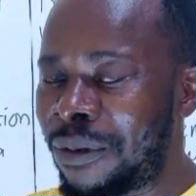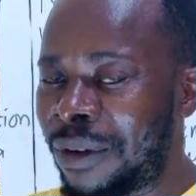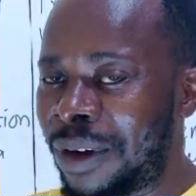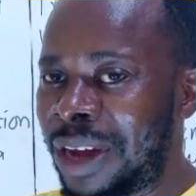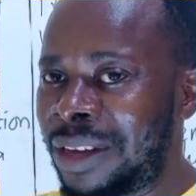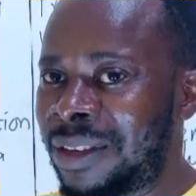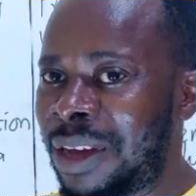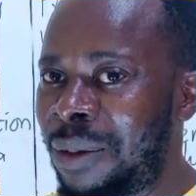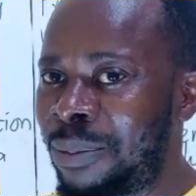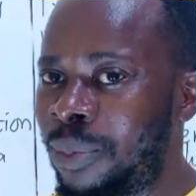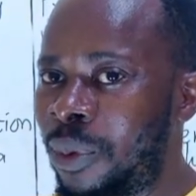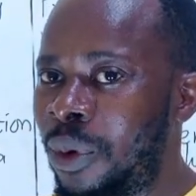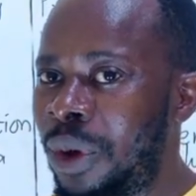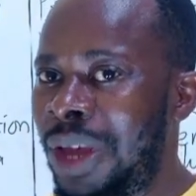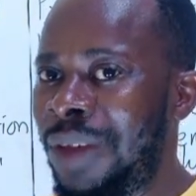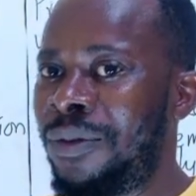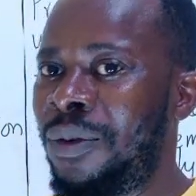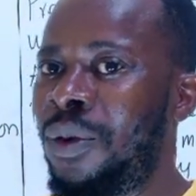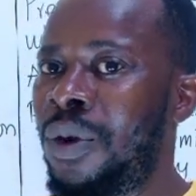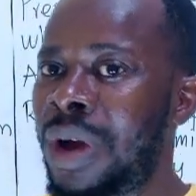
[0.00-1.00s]
For example,
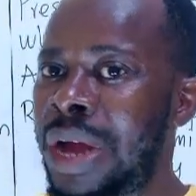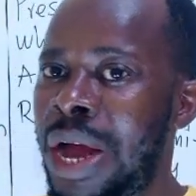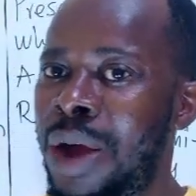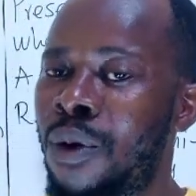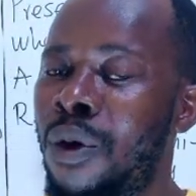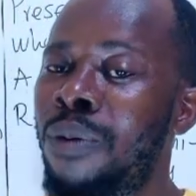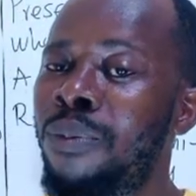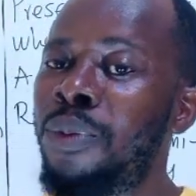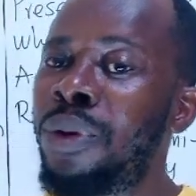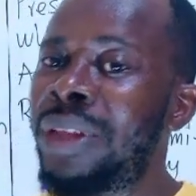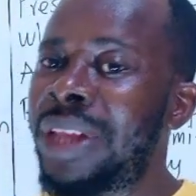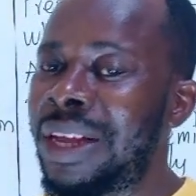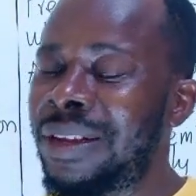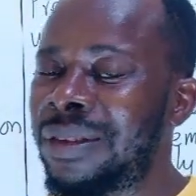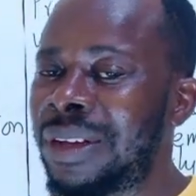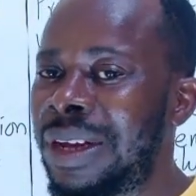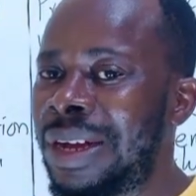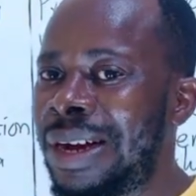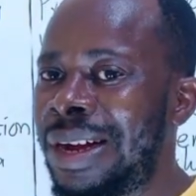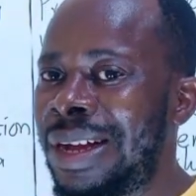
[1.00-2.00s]
if you look at
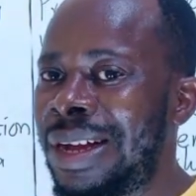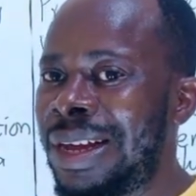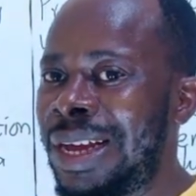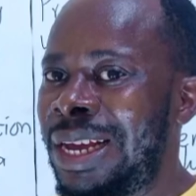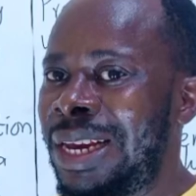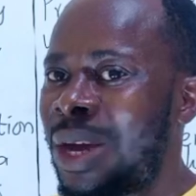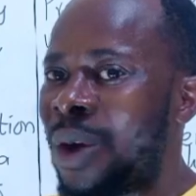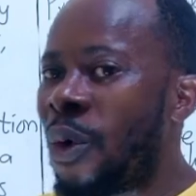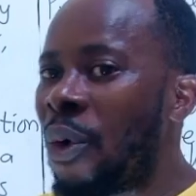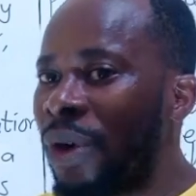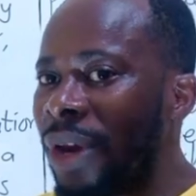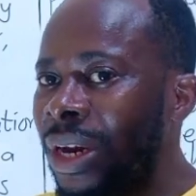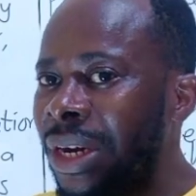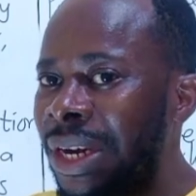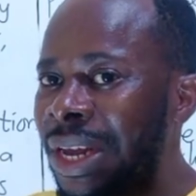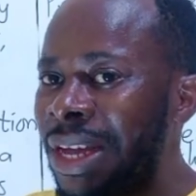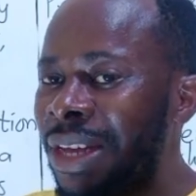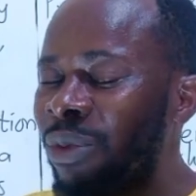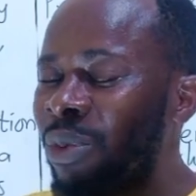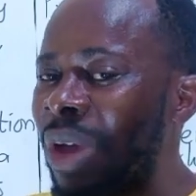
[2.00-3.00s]
computers, in the olden
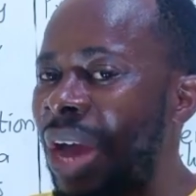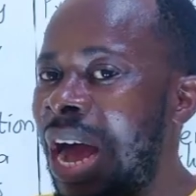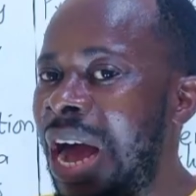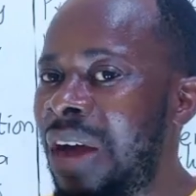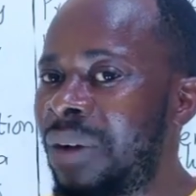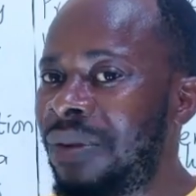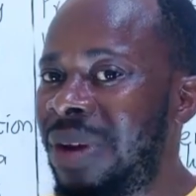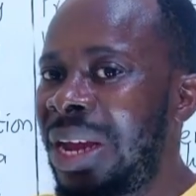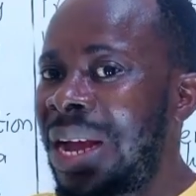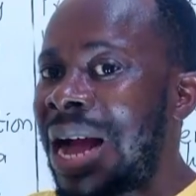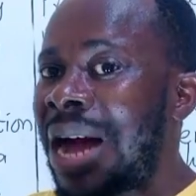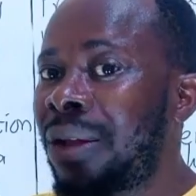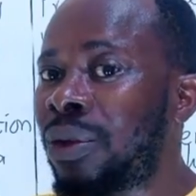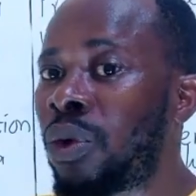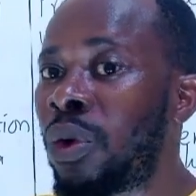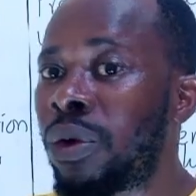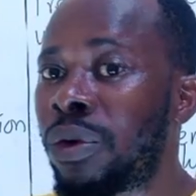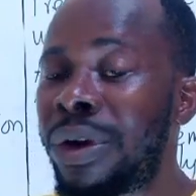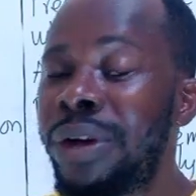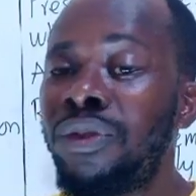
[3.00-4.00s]
days we have the
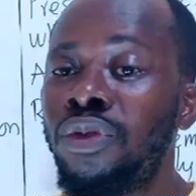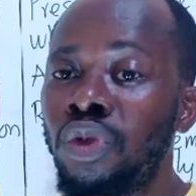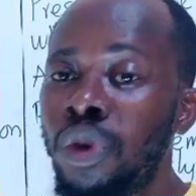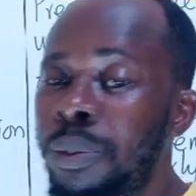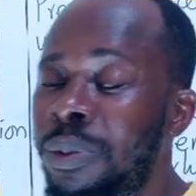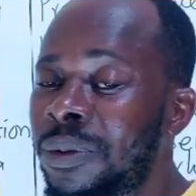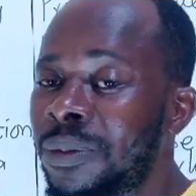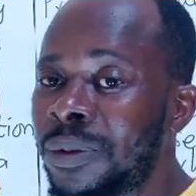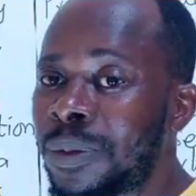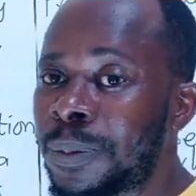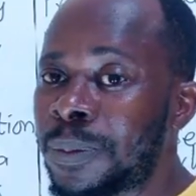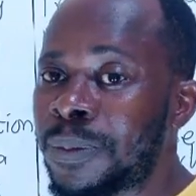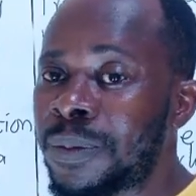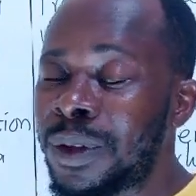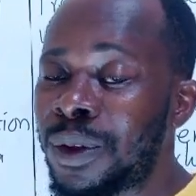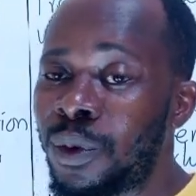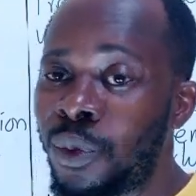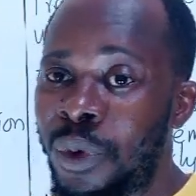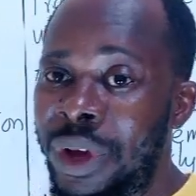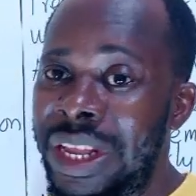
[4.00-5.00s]
cathode ray tubes
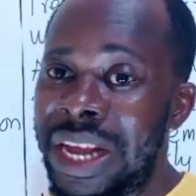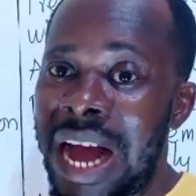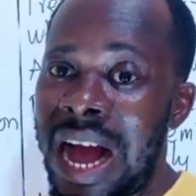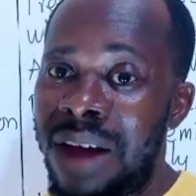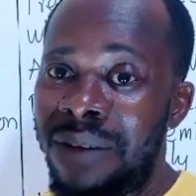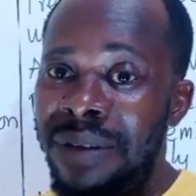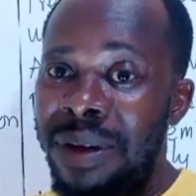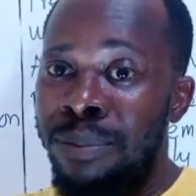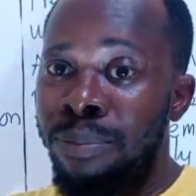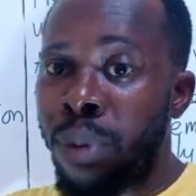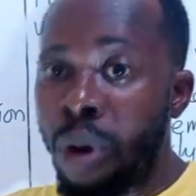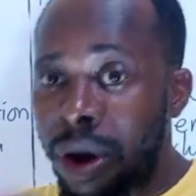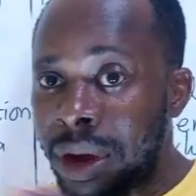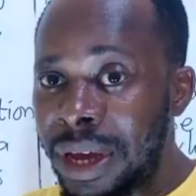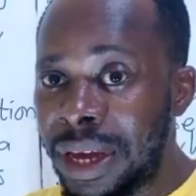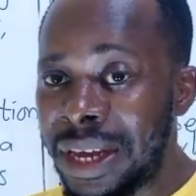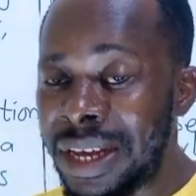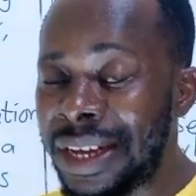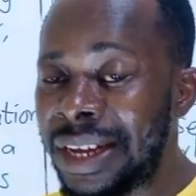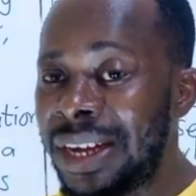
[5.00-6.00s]
which have a
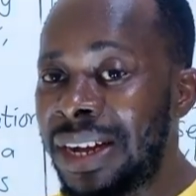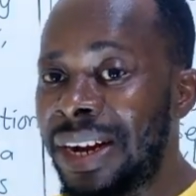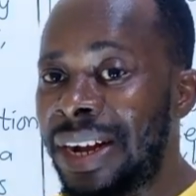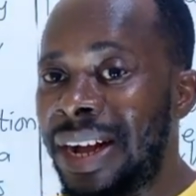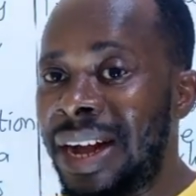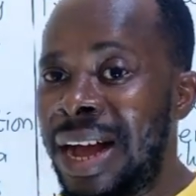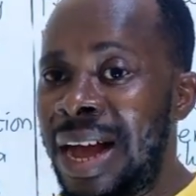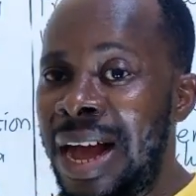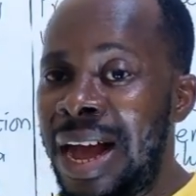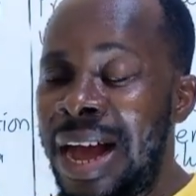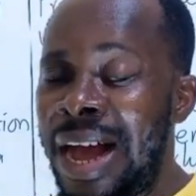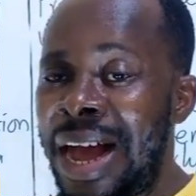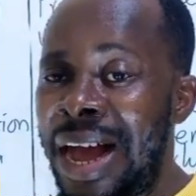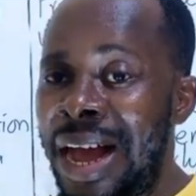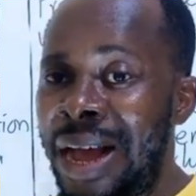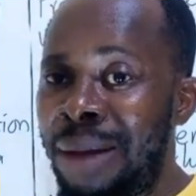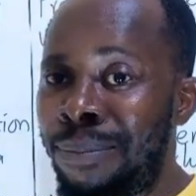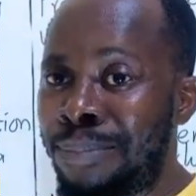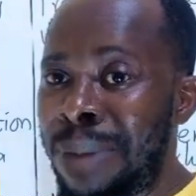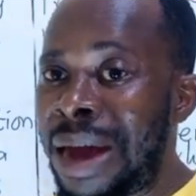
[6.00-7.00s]
bulky
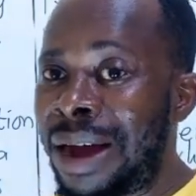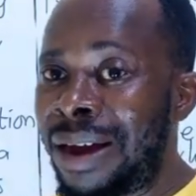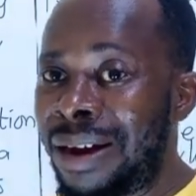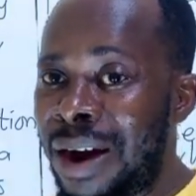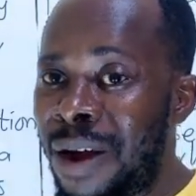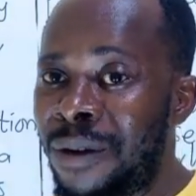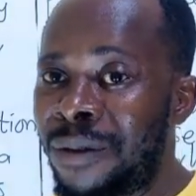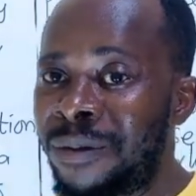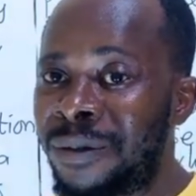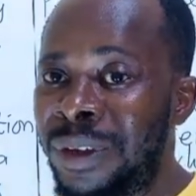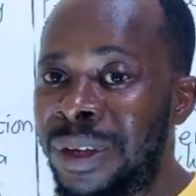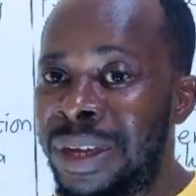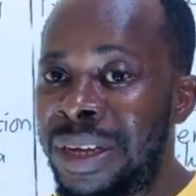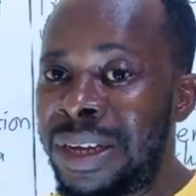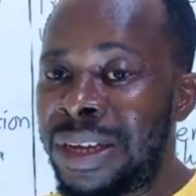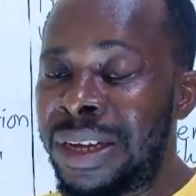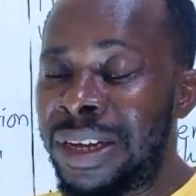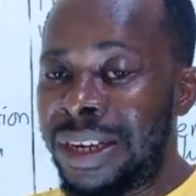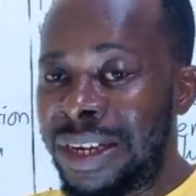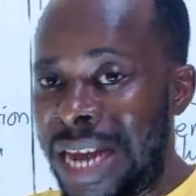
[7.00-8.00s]
background.
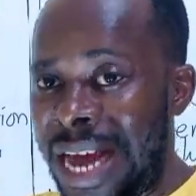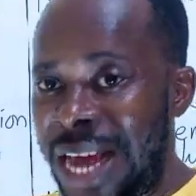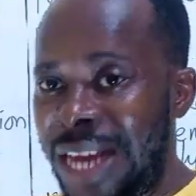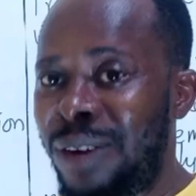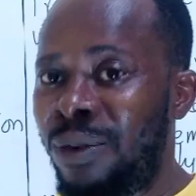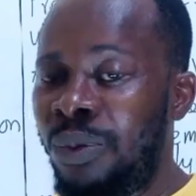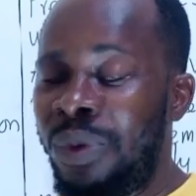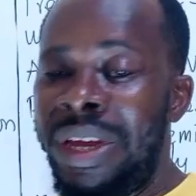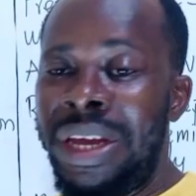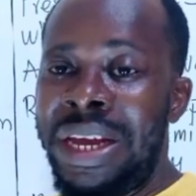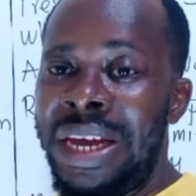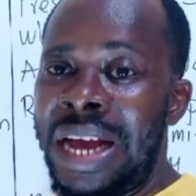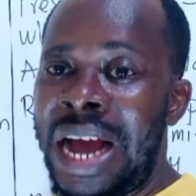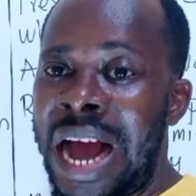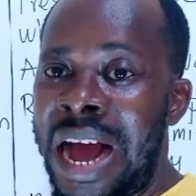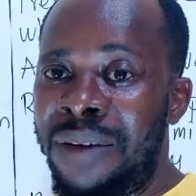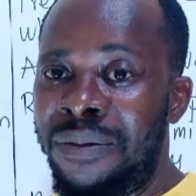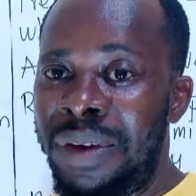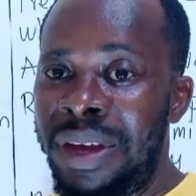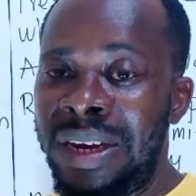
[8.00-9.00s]
Then we
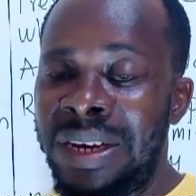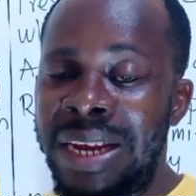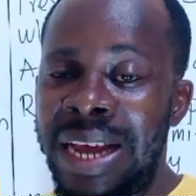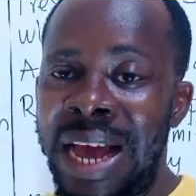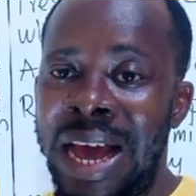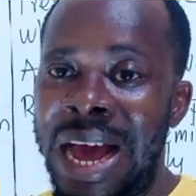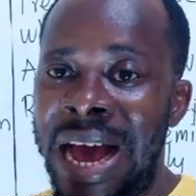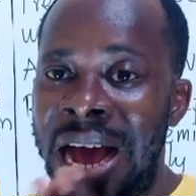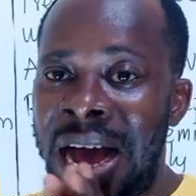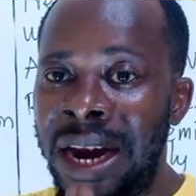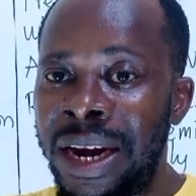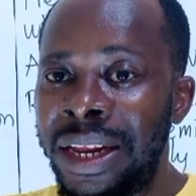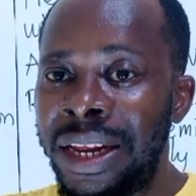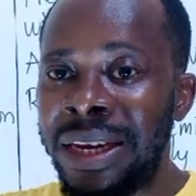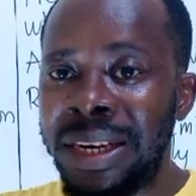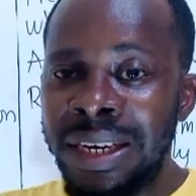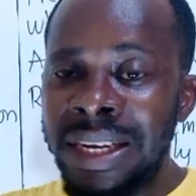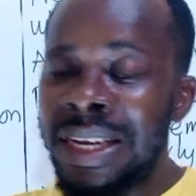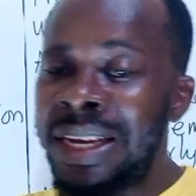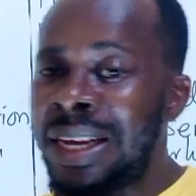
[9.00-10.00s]
having the
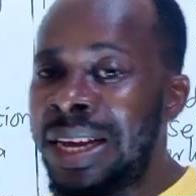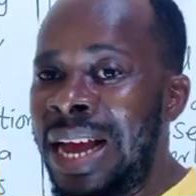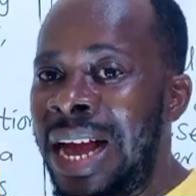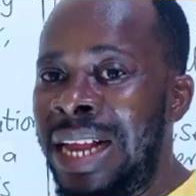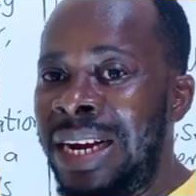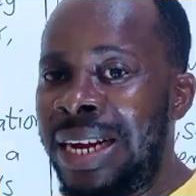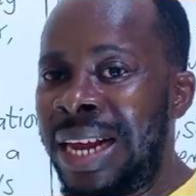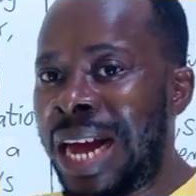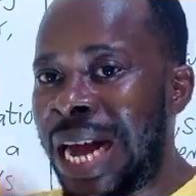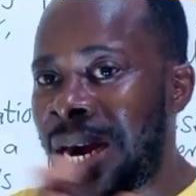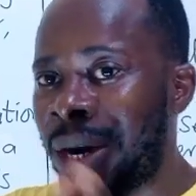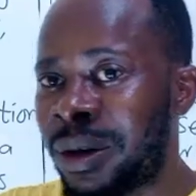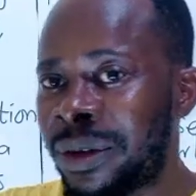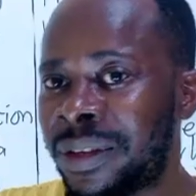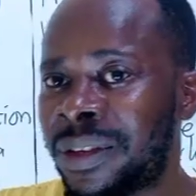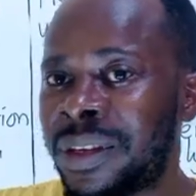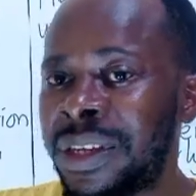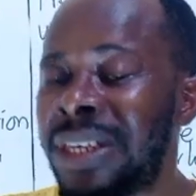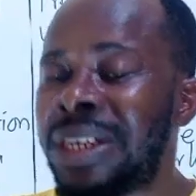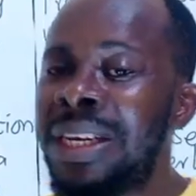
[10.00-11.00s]
LED and the
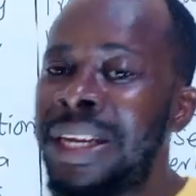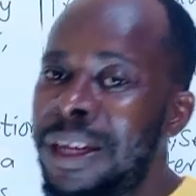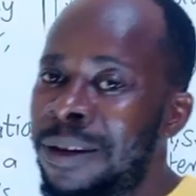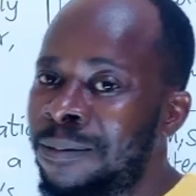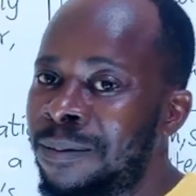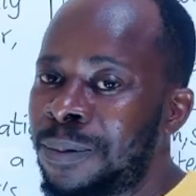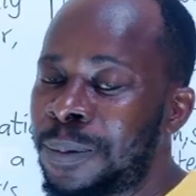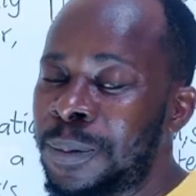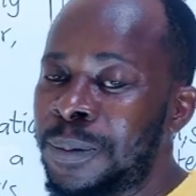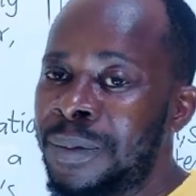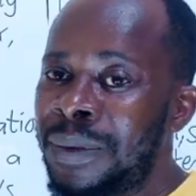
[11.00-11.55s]
LCD.